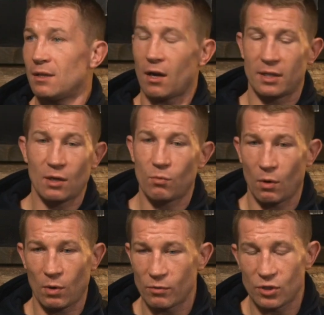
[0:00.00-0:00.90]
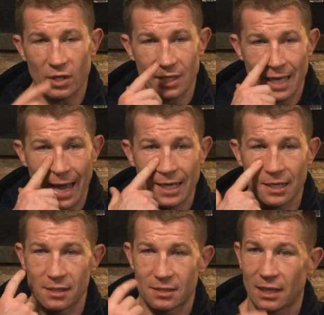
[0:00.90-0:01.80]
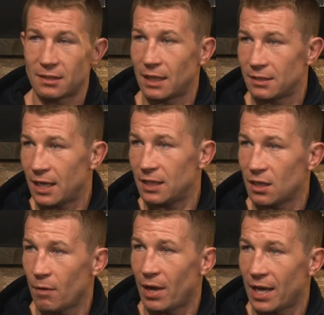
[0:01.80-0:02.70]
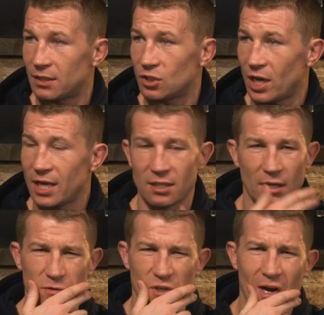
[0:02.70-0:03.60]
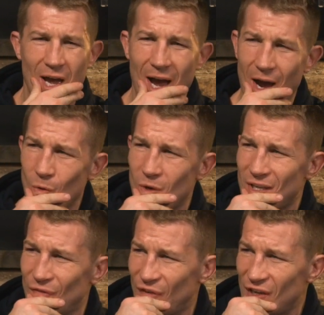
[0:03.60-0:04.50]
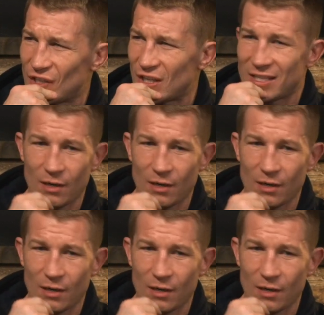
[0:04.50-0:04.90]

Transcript: I think when I was looking at the angles that, that Teddy Thomas had to chase, and I was there, how would he finish this?